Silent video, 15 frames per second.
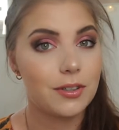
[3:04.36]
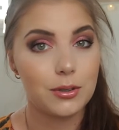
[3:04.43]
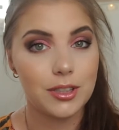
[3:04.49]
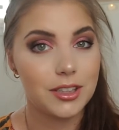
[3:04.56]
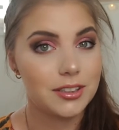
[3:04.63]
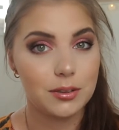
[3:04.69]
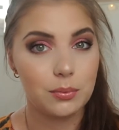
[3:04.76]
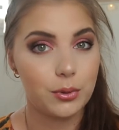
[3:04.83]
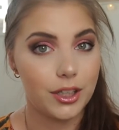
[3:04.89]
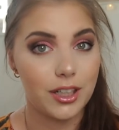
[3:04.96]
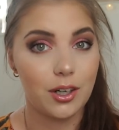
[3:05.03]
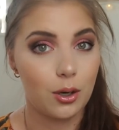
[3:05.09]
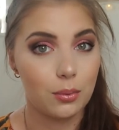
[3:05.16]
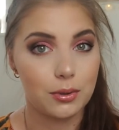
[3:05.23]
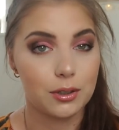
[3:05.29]
foundation break
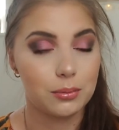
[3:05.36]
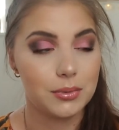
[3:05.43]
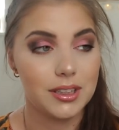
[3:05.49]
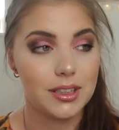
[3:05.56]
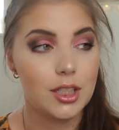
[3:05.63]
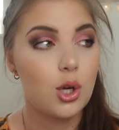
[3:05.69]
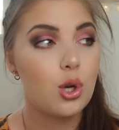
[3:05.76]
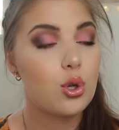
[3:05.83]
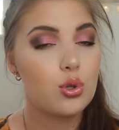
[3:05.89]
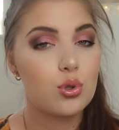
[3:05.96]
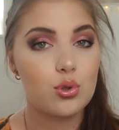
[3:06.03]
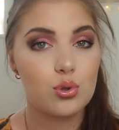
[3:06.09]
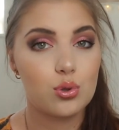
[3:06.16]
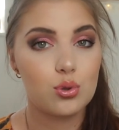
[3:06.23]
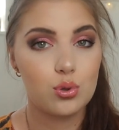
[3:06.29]
up on me
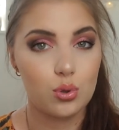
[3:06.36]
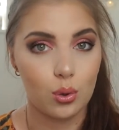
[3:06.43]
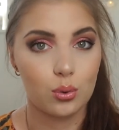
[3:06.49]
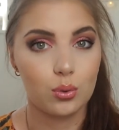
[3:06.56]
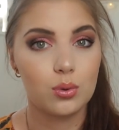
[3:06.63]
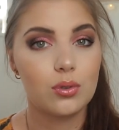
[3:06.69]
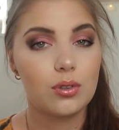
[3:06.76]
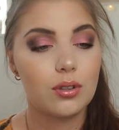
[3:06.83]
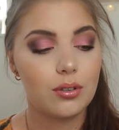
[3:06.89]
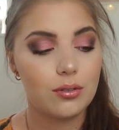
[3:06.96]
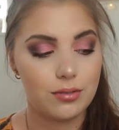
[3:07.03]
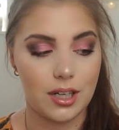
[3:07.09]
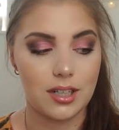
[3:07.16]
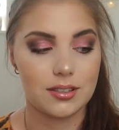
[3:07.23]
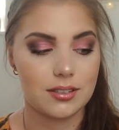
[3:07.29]
so
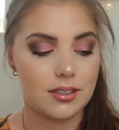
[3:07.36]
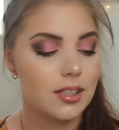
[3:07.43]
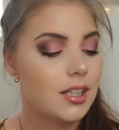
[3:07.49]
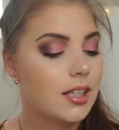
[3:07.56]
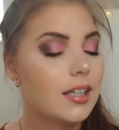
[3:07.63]
fast.